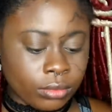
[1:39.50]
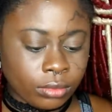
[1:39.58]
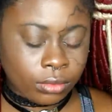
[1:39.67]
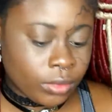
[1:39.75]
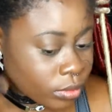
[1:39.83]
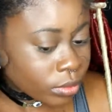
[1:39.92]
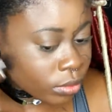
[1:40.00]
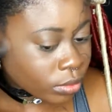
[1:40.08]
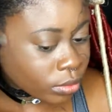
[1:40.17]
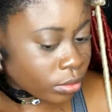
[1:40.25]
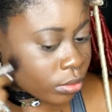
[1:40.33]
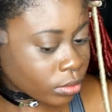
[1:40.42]
But I'm
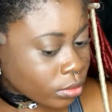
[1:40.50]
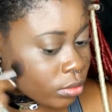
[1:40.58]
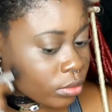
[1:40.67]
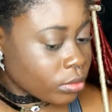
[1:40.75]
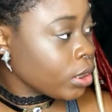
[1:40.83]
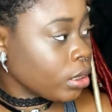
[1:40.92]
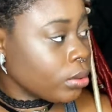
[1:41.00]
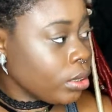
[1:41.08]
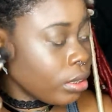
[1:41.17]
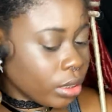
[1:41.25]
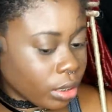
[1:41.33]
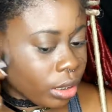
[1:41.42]
just kind of going in and
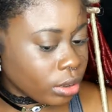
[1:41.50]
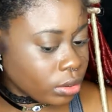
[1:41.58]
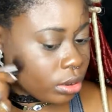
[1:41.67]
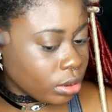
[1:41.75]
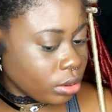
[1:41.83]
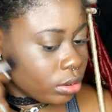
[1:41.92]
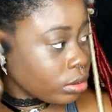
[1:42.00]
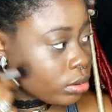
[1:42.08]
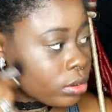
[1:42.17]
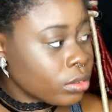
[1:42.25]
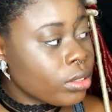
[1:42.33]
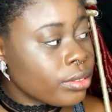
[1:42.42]
making
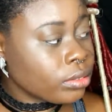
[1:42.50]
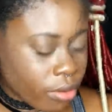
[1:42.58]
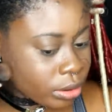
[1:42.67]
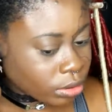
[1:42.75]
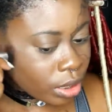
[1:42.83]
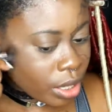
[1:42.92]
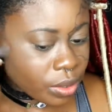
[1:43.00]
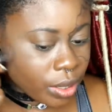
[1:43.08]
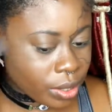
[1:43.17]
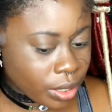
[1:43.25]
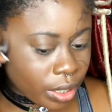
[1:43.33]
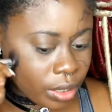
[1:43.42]
jagged lines
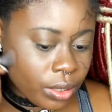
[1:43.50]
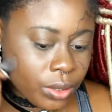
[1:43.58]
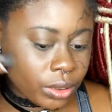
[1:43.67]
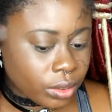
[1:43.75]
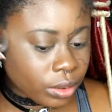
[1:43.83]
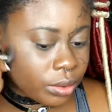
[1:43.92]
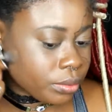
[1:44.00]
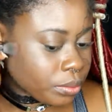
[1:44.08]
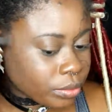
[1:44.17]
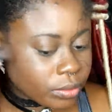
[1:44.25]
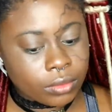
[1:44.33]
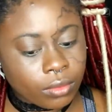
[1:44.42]
in my face.
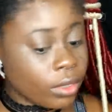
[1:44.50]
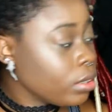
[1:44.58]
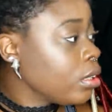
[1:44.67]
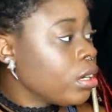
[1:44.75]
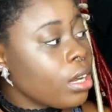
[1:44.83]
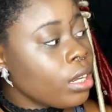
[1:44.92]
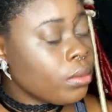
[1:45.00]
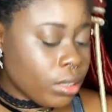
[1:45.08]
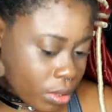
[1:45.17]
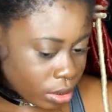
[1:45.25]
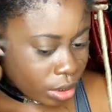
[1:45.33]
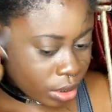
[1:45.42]
And for some reason I didn't think
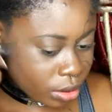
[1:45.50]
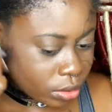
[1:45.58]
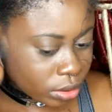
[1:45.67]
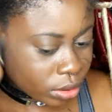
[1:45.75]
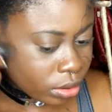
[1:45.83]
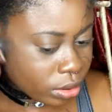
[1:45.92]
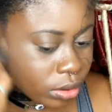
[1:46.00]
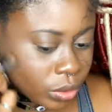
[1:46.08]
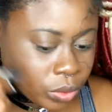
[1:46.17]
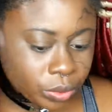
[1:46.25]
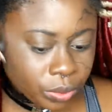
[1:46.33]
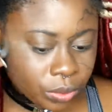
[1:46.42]
my contour was strong enough
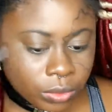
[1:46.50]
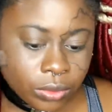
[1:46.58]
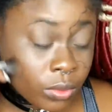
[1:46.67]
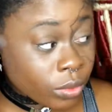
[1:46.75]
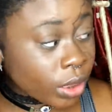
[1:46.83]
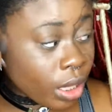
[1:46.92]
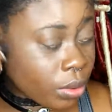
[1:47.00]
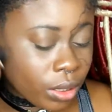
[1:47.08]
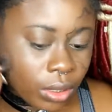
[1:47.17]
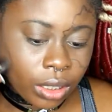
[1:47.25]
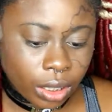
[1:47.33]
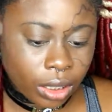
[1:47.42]
here, so I
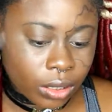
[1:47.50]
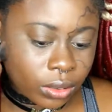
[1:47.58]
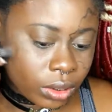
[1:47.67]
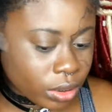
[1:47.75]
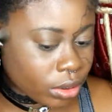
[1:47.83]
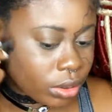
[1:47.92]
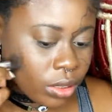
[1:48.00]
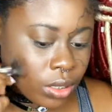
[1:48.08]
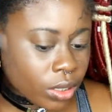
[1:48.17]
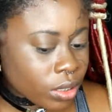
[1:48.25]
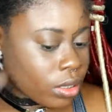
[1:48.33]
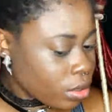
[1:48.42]
went back in with my contour
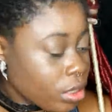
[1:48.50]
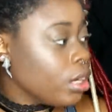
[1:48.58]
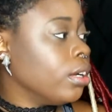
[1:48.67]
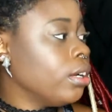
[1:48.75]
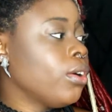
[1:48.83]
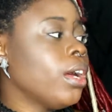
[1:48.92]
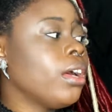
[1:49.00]
powder and